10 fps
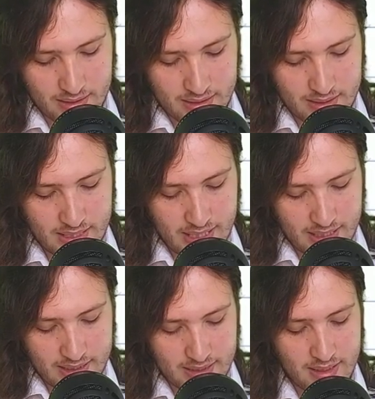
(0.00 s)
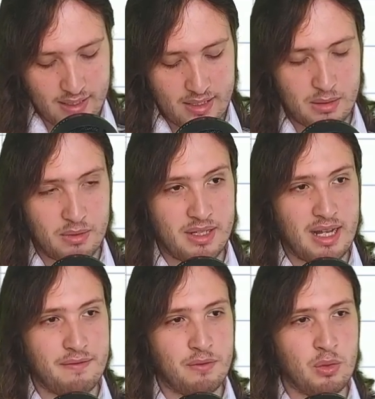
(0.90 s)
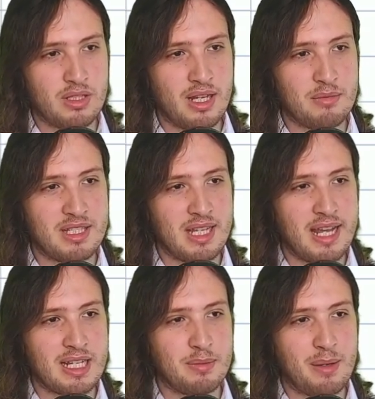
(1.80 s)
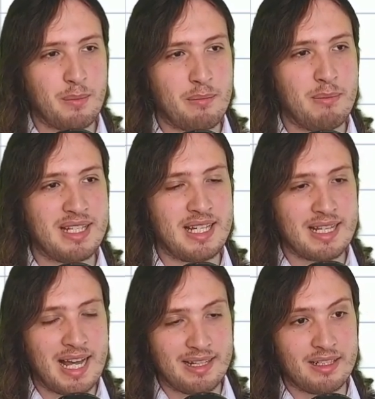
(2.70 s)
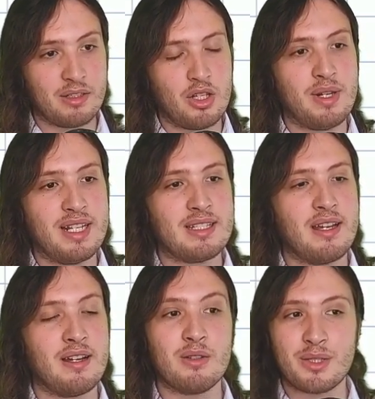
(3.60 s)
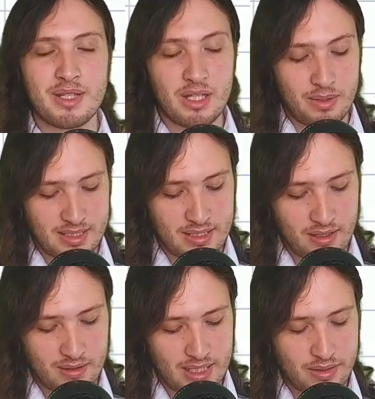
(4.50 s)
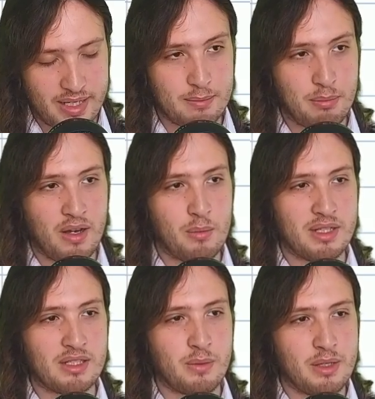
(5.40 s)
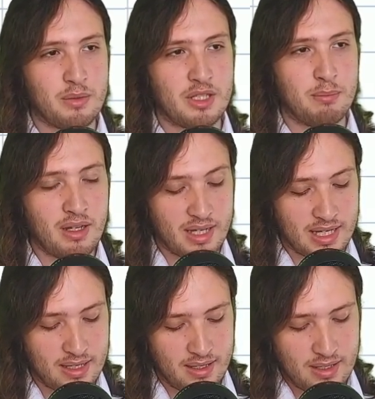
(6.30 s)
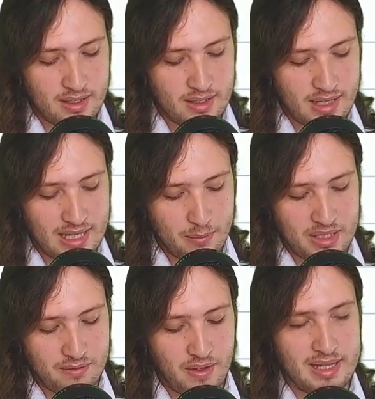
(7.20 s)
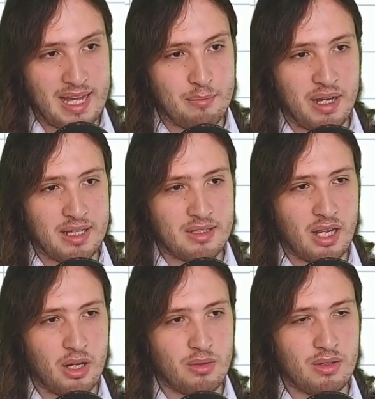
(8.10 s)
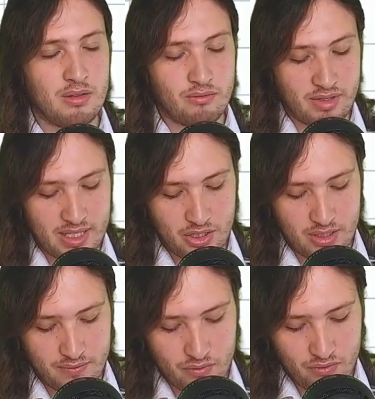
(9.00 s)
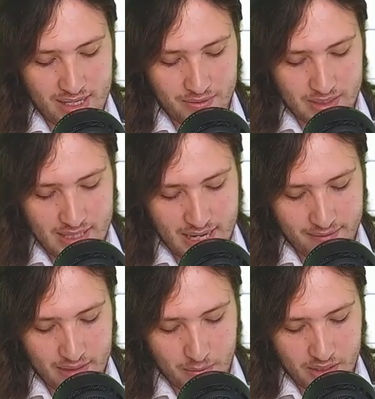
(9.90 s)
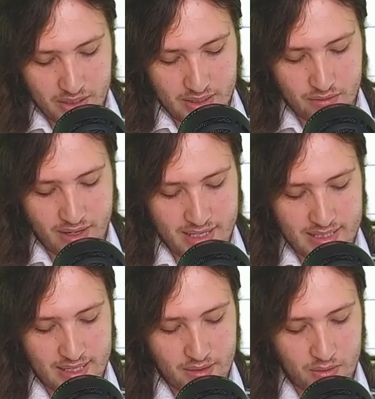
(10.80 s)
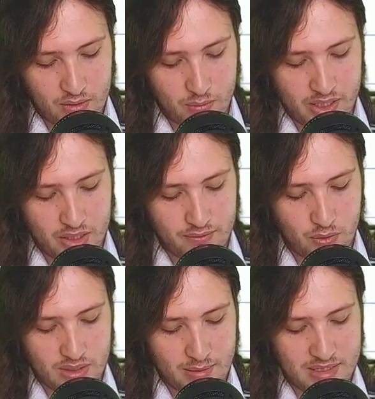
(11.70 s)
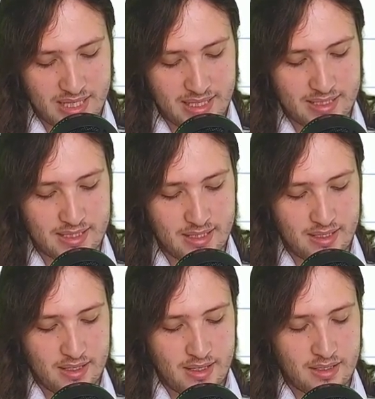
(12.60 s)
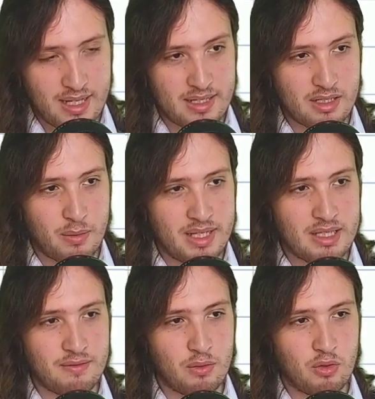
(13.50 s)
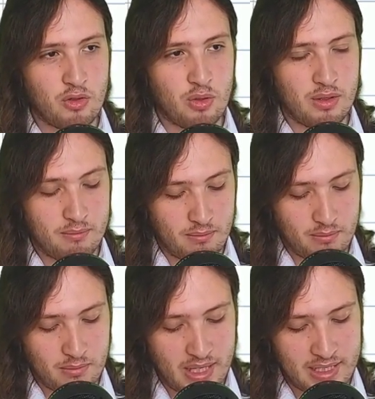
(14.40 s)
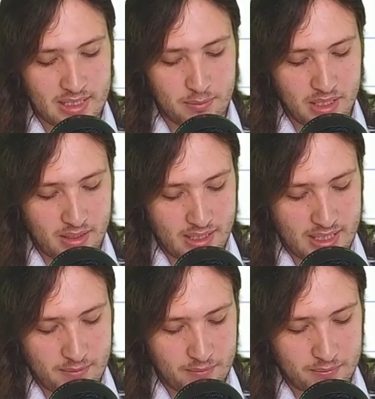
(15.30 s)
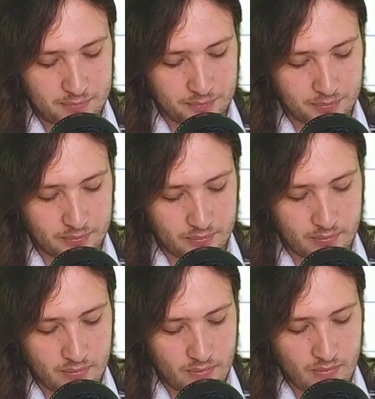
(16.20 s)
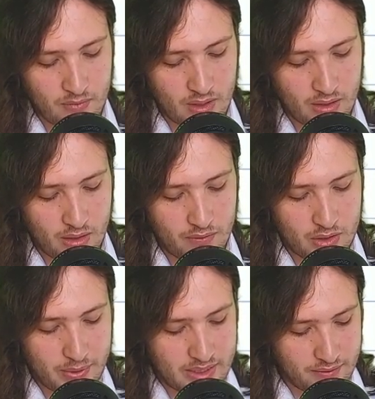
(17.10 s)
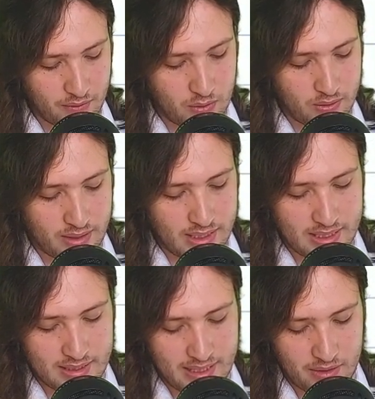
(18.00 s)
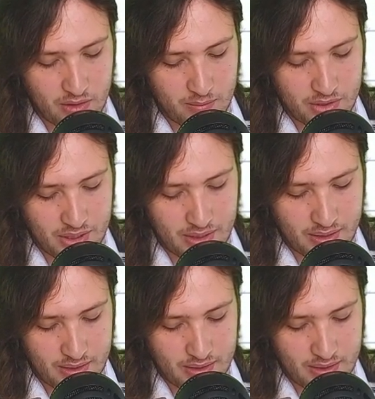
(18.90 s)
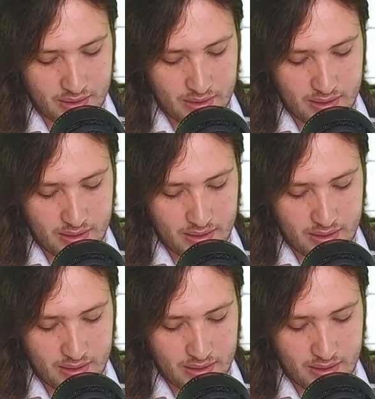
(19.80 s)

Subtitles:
6. So we're going to have 4 times 6, but then we're missing that little unit circle. So a unit circle has a radius pi1², which is pi, and then we divide that by the total region of the relevant area, which is this rectangle, which is 4 times 6. So that is 24 minus pi over 24. Is that an option?